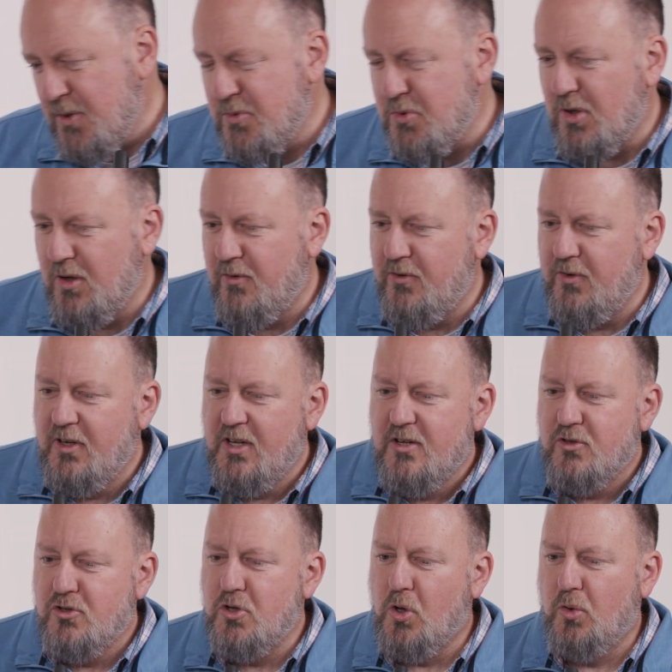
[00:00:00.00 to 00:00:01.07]
sort of
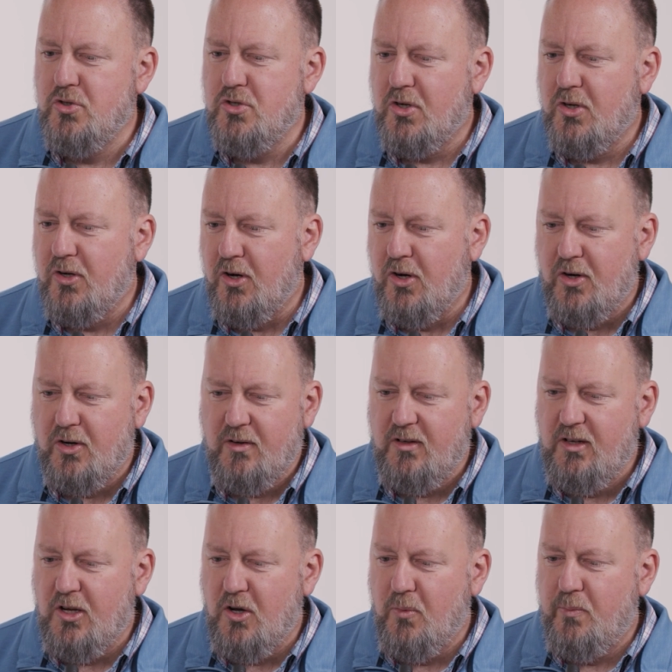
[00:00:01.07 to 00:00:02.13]
soldier or,
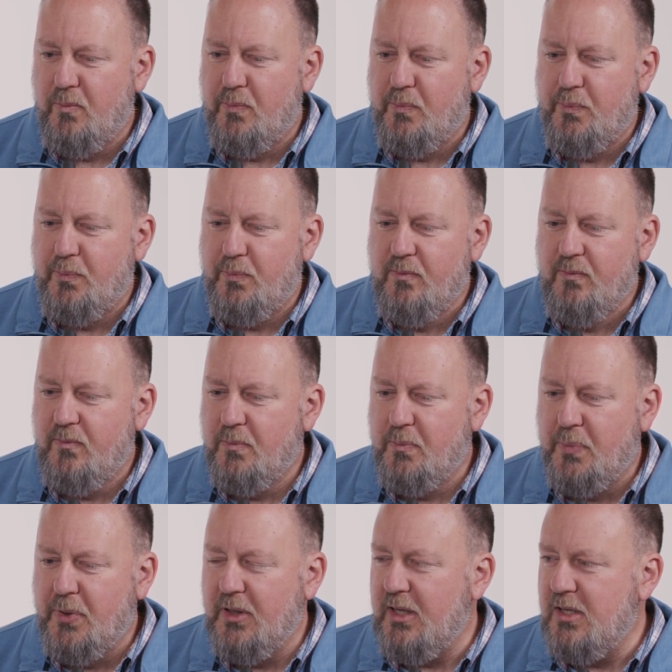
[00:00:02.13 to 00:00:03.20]

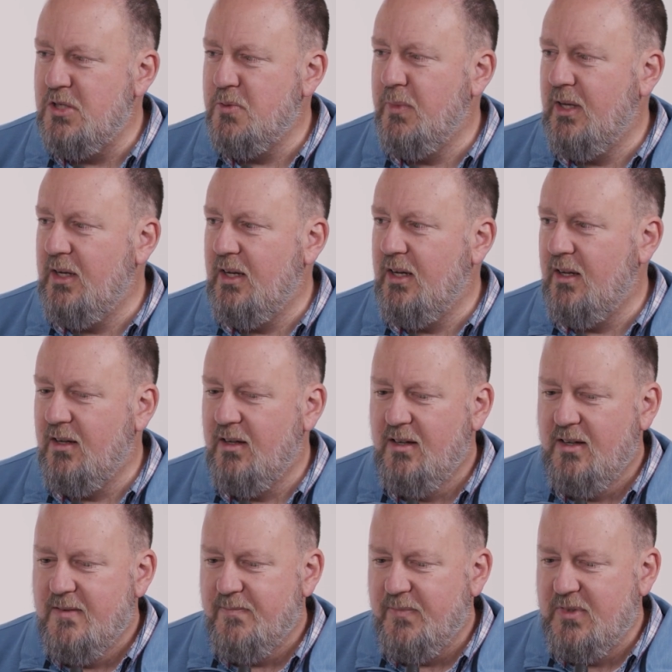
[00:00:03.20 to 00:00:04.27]
policeman in a
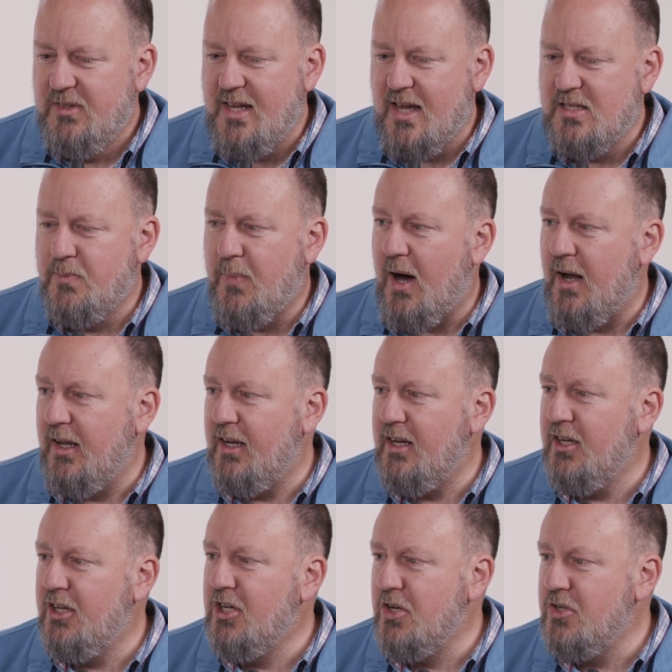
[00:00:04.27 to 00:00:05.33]

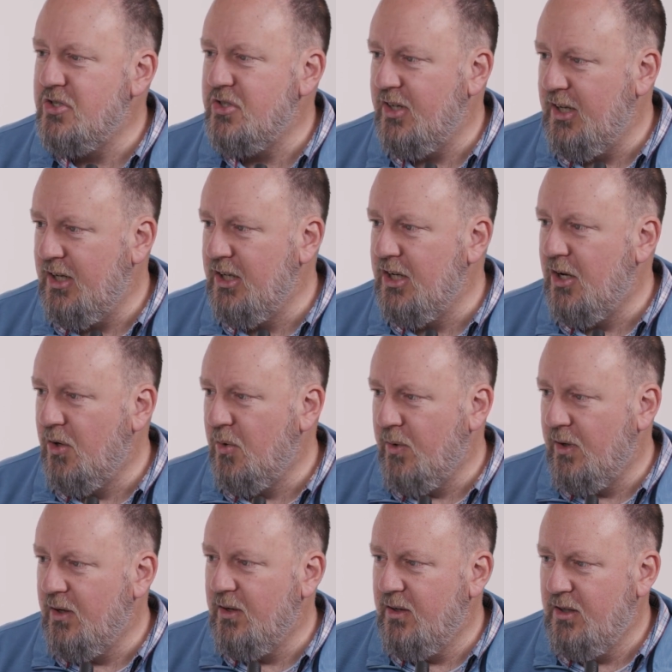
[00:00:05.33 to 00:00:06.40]
despotic country,
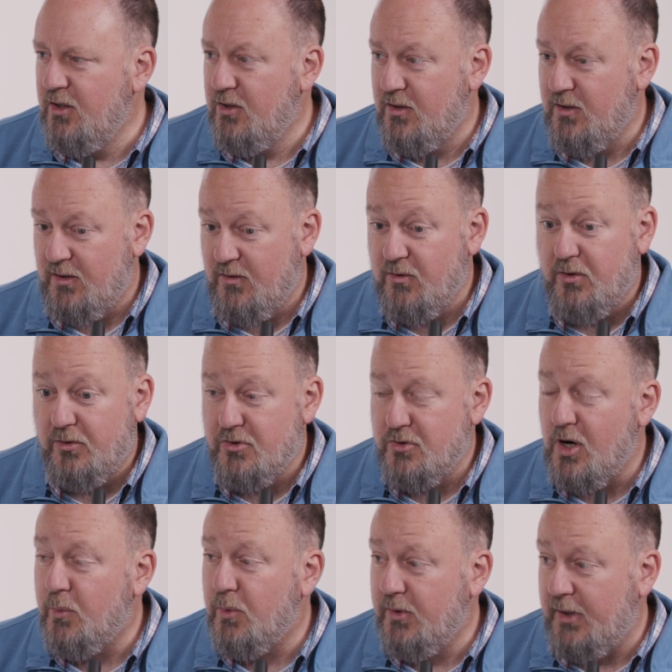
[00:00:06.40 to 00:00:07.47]
where you're in real
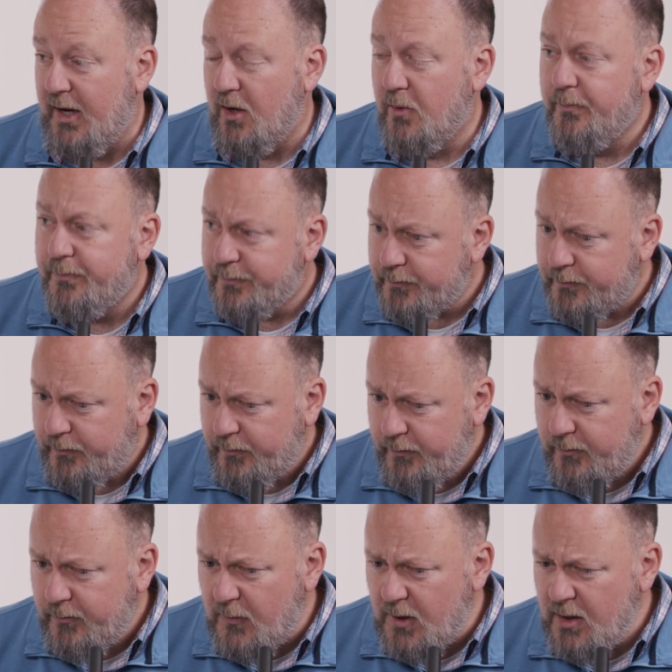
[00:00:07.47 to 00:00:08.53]
trouble now,
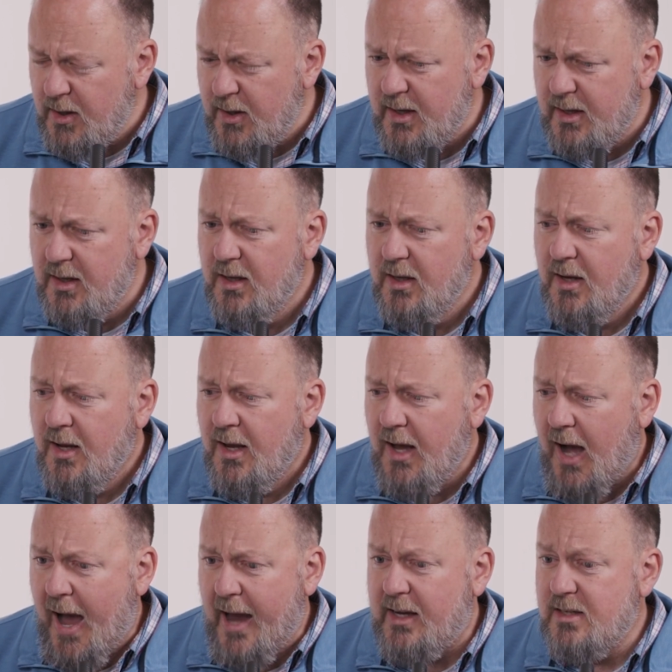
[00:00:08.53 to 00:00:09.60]
then
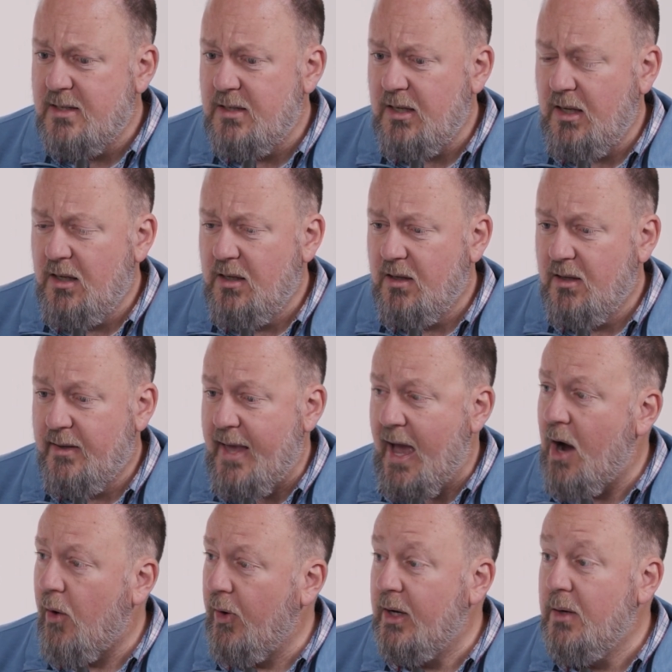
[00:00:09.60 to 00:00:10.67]
I could see
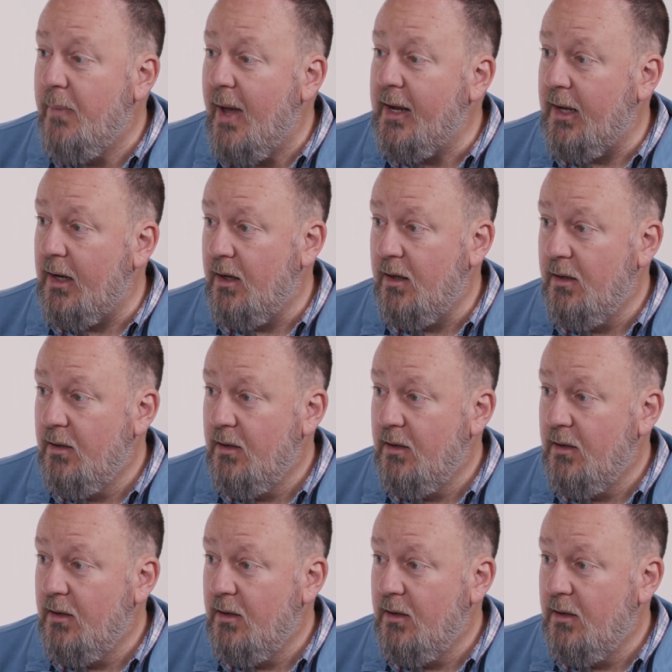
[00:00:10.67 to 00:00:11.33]
cowering and begging